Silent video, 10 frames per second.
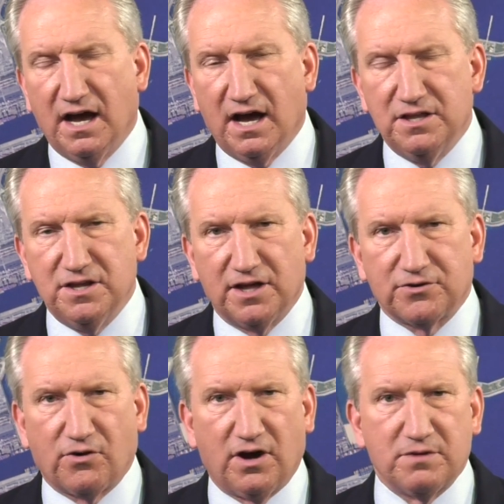
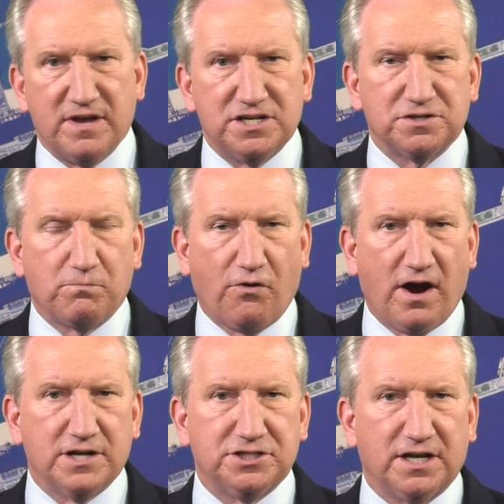another automation
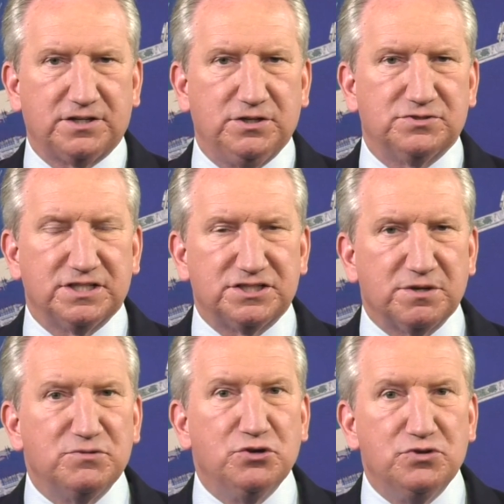project using
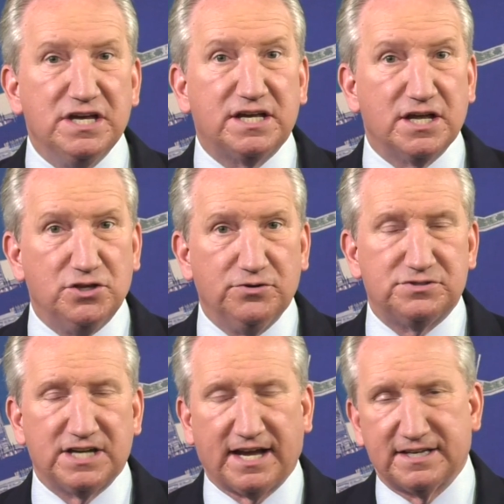some unique and new
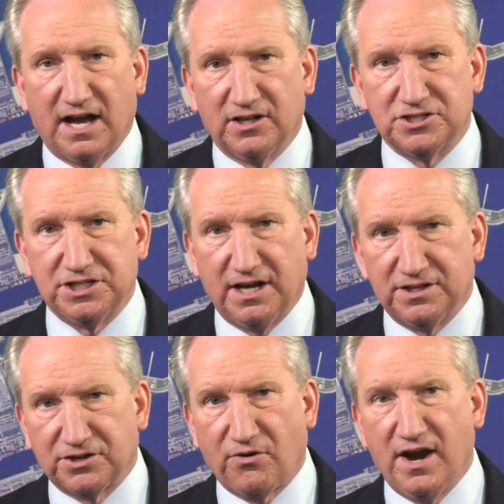technology
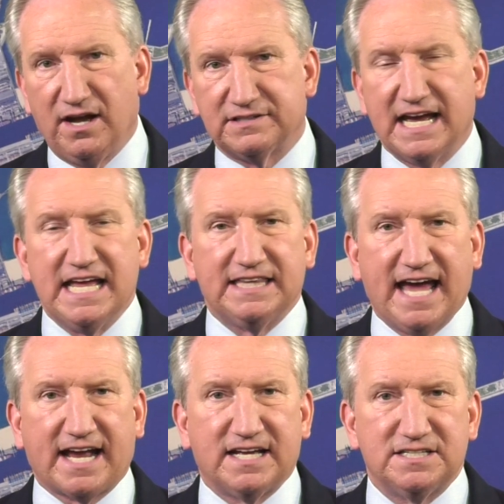on the ground.
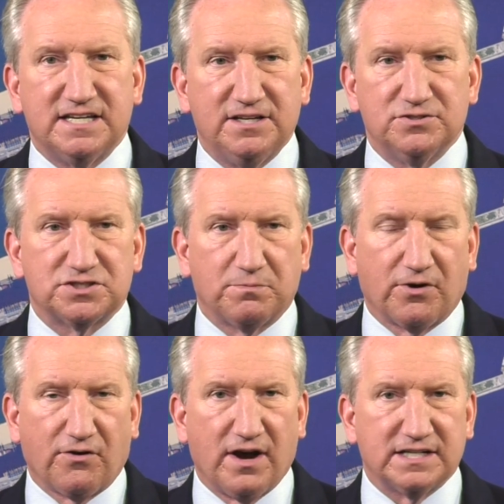That continues to
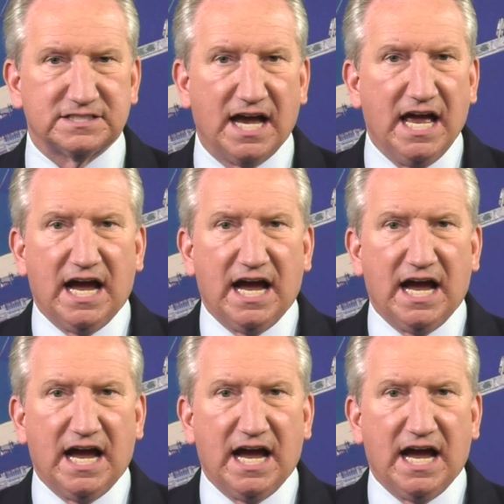progress.